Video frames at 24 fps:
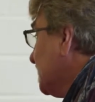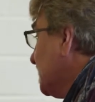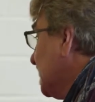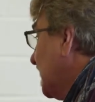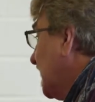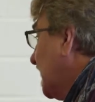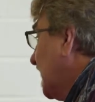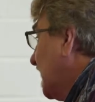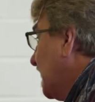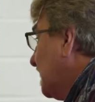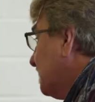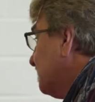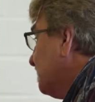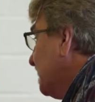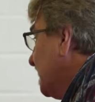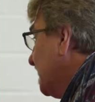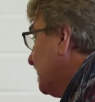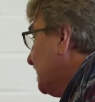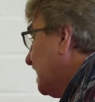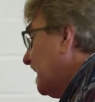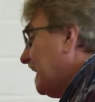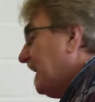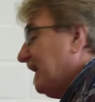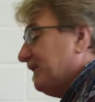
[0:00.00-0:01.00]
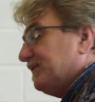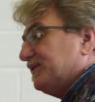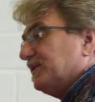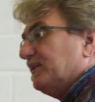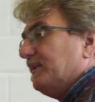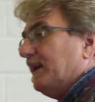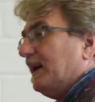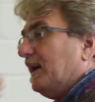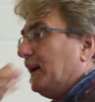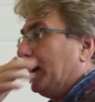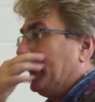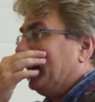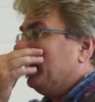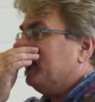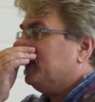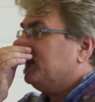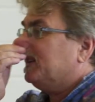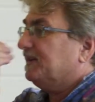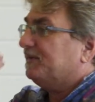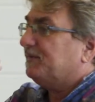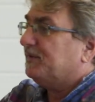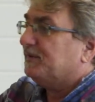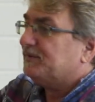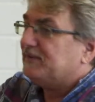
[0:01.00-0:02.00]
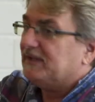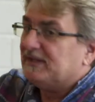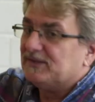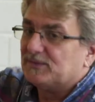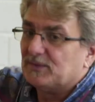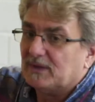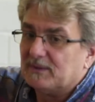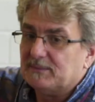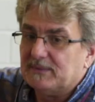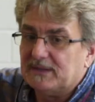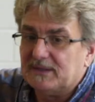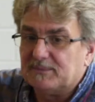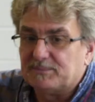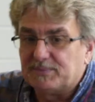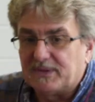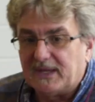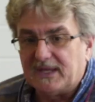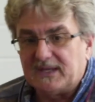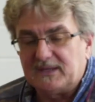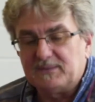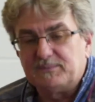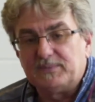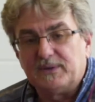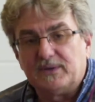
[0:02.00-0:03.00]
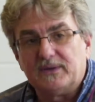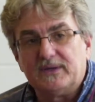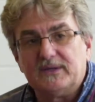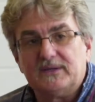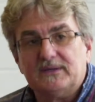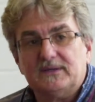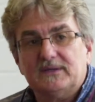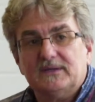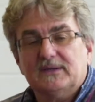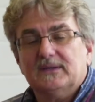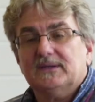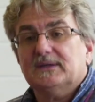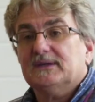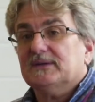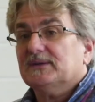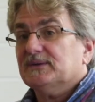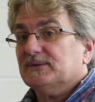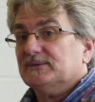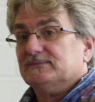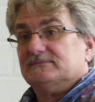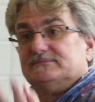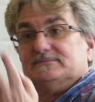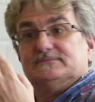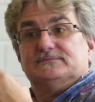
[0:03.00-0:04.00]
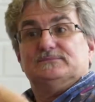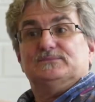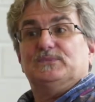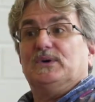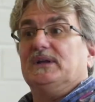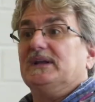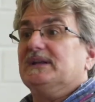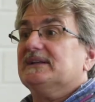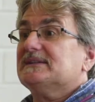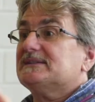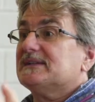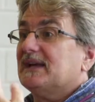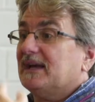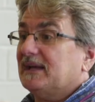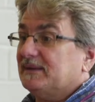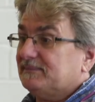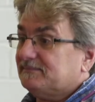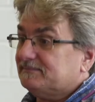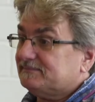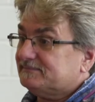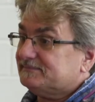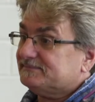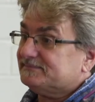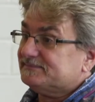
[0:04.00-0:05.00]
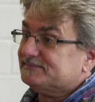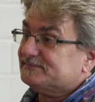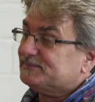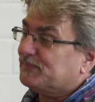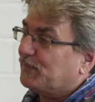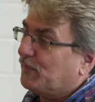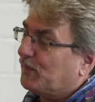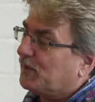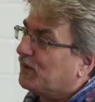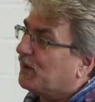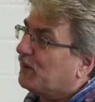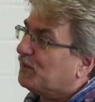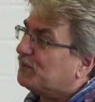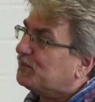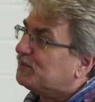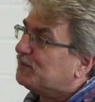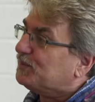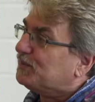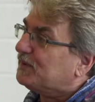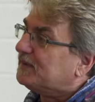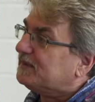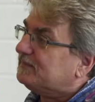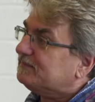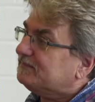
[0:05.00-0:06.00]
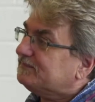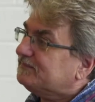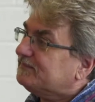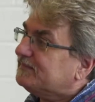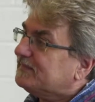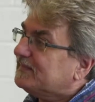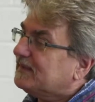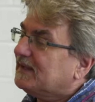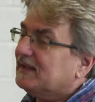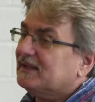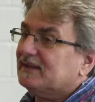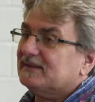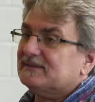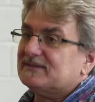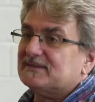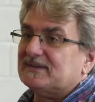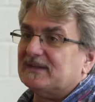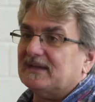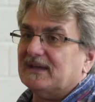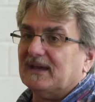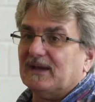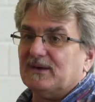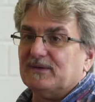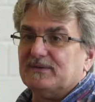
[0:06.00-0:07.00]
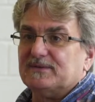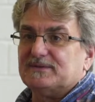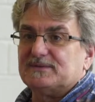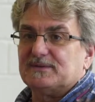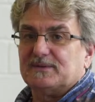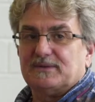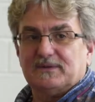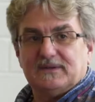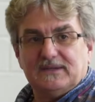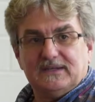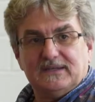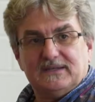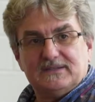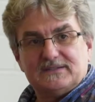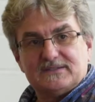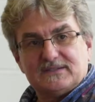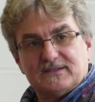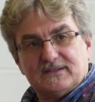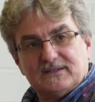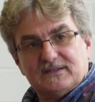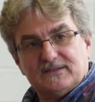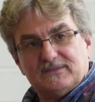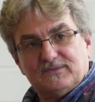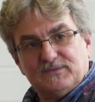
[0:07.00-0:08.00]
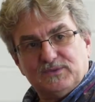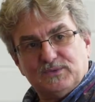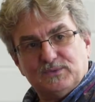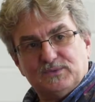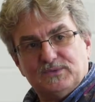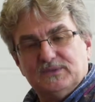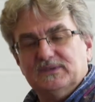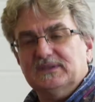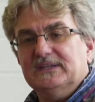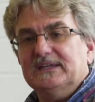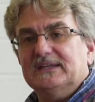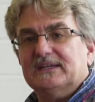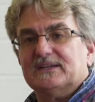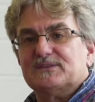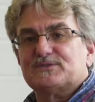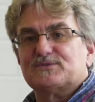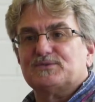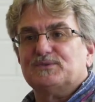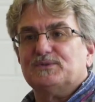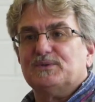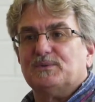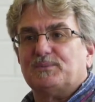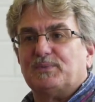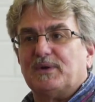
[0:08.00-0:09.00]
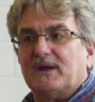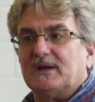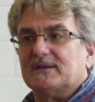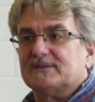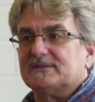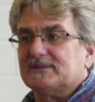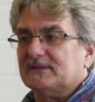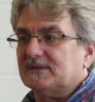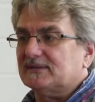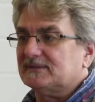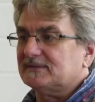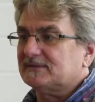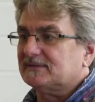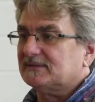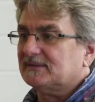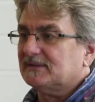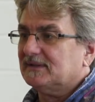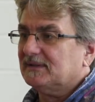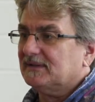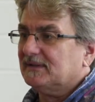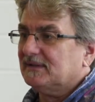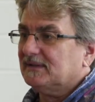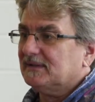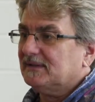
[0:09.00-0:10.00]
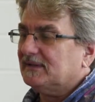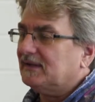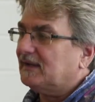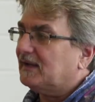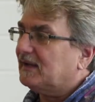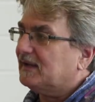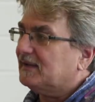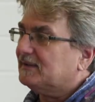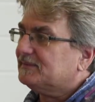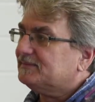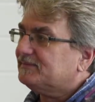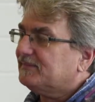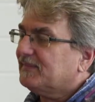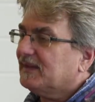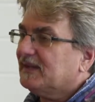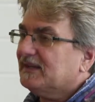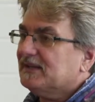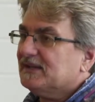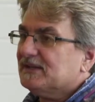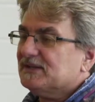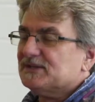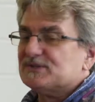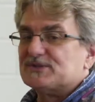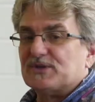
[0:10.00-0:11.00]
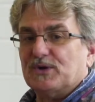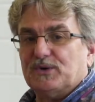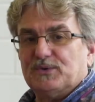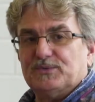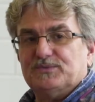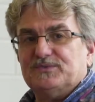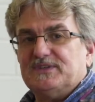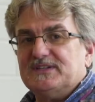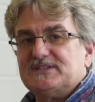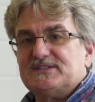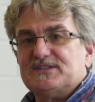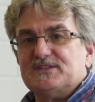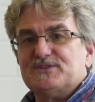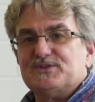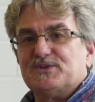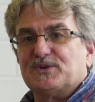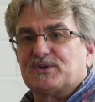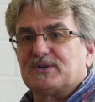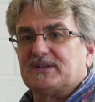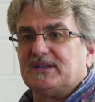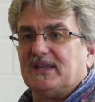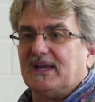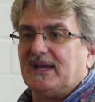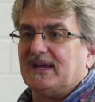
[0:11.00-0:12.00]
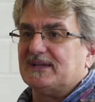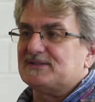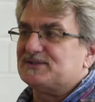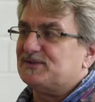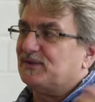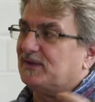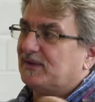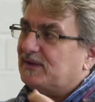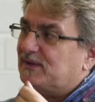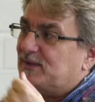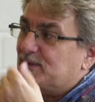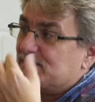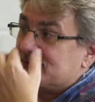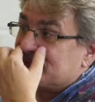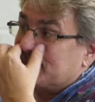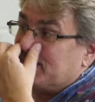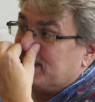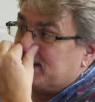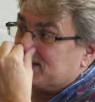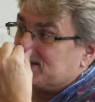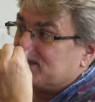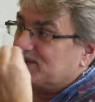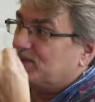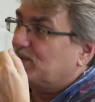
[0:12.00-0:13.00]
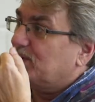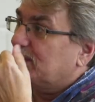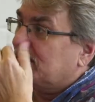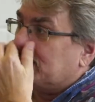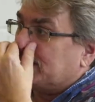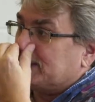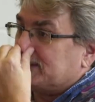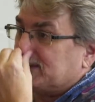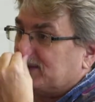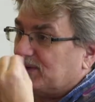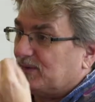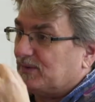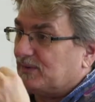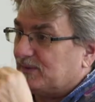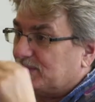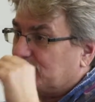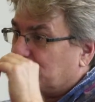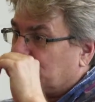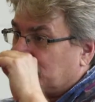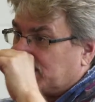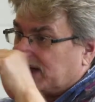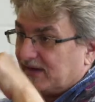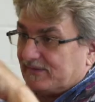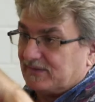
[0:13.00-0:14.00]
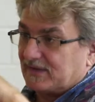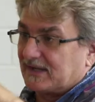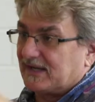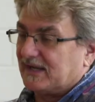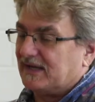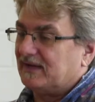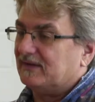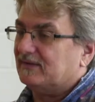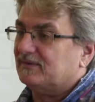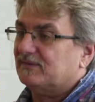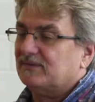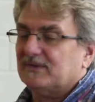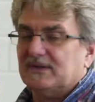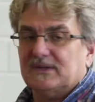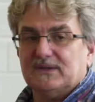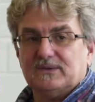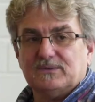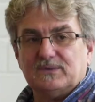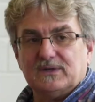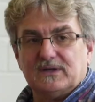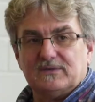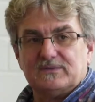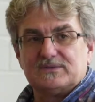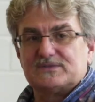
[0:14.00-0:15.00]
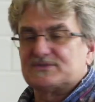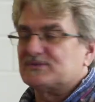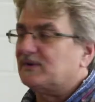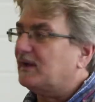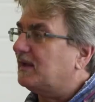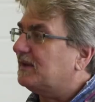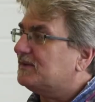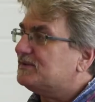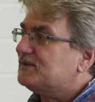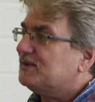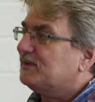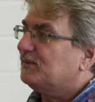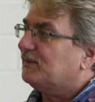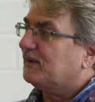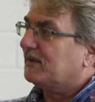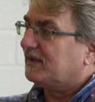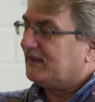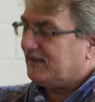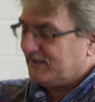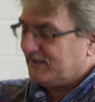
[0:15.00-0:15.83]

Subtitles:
And then after about the 15-20 minute planning period, one at a time, we'll go through it and see how each of you lead us through the process. Yeah? So this is your class. You can use them as you will, whatever strategy you want to